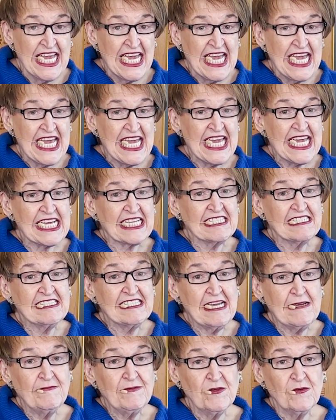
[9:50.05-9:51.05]
He
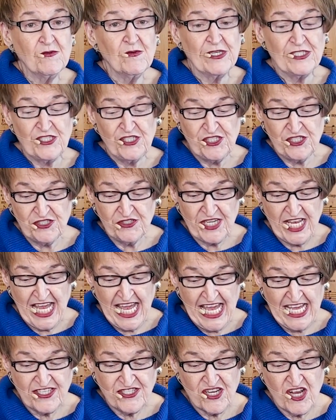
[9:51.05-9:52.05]
accepted what Judah
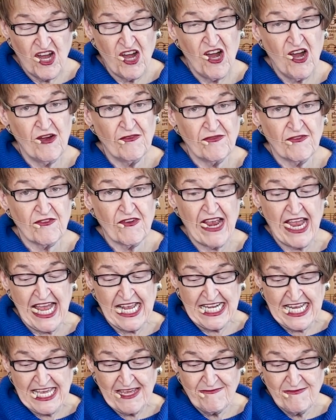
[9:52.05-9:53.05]
had to offer,
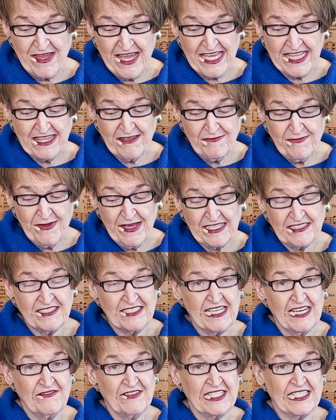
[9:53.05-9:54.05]
and he made the best
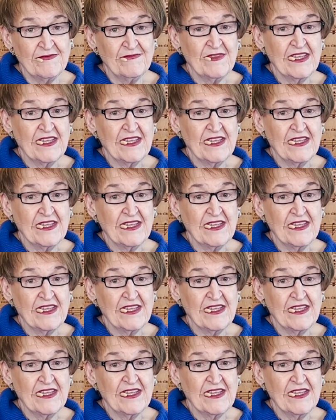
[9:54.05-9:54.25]
of it.